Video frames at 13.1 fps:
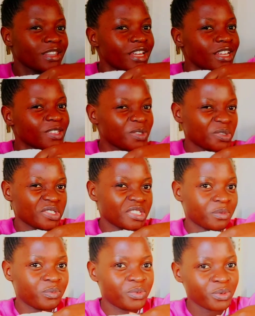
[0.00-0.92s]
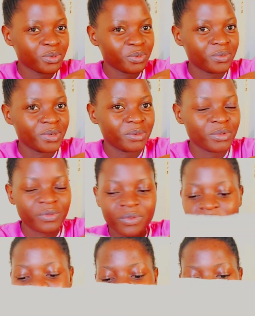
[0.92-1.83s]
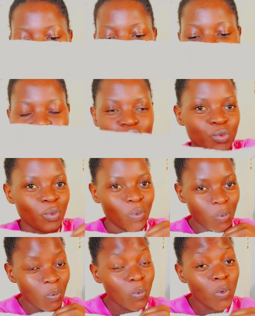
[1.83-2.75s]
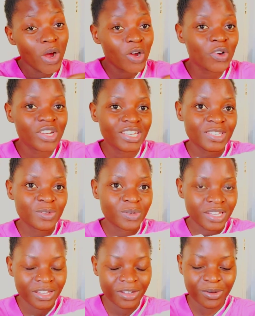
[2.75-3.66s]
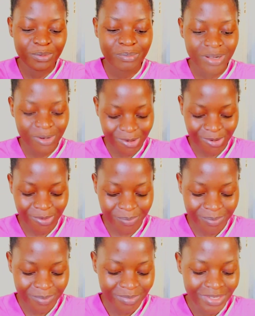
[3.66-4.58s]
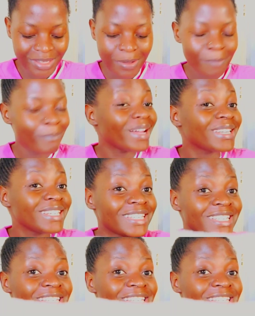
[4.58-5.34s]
that's not a problem. Of course, we are going to work on it when I go back home. But it